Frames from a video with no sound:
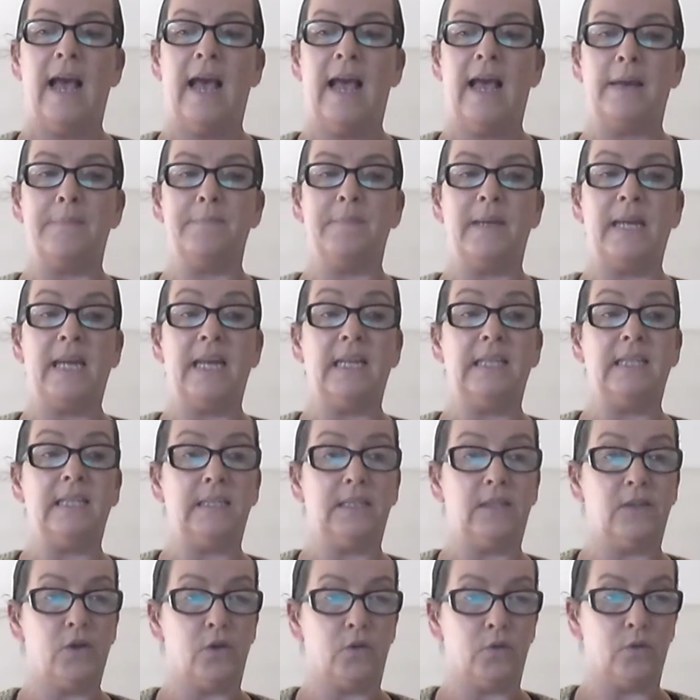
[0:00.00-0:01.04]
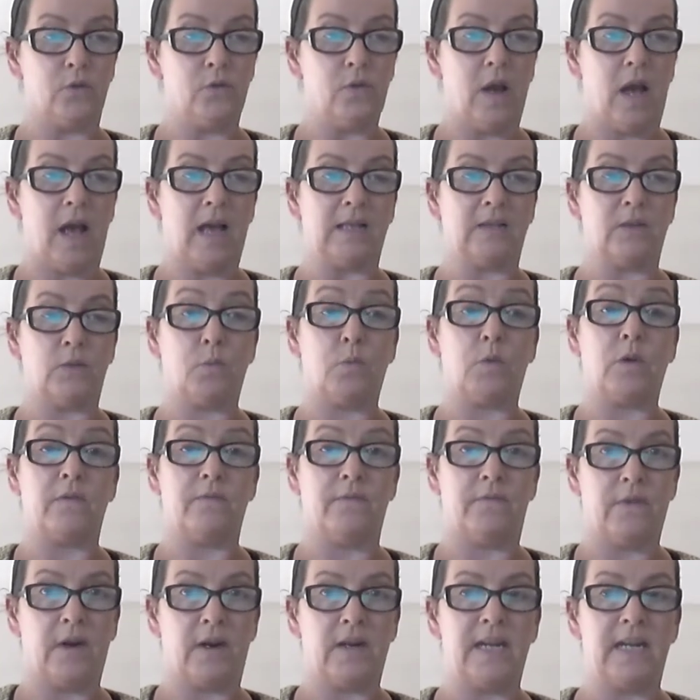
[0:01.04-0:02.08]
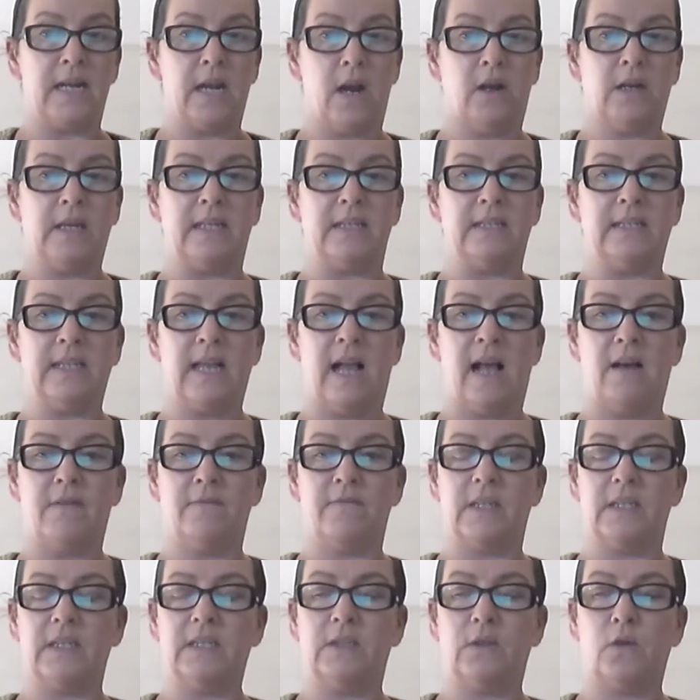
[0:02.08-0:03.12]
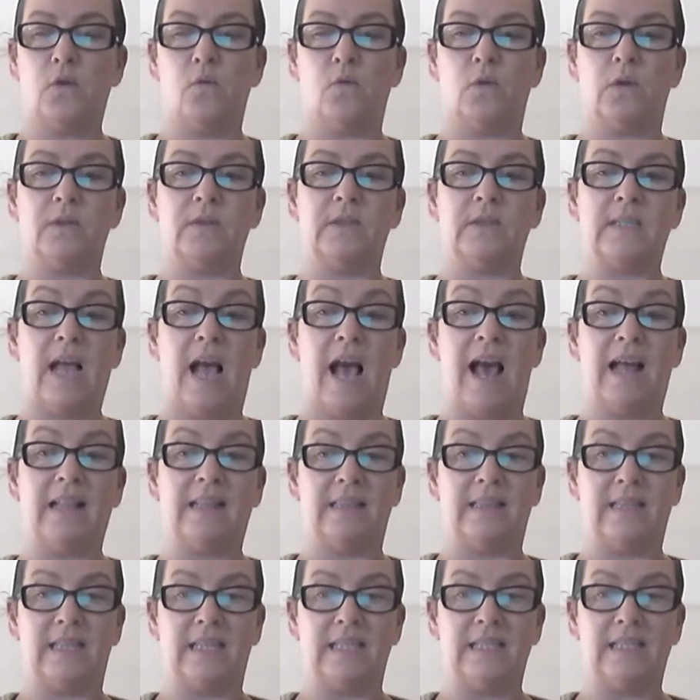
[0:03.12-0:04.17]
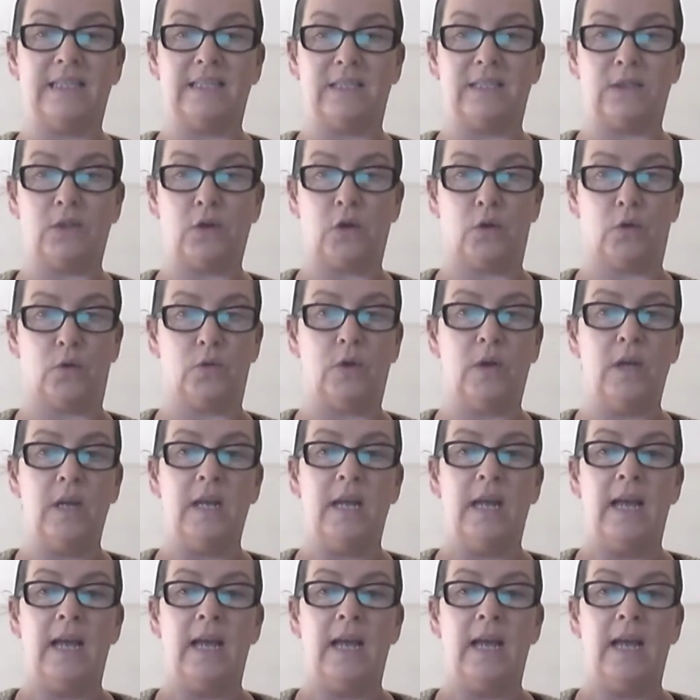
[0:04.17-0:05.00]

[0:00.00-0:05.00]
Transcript: it's new and we're very lucky to have this course at this school.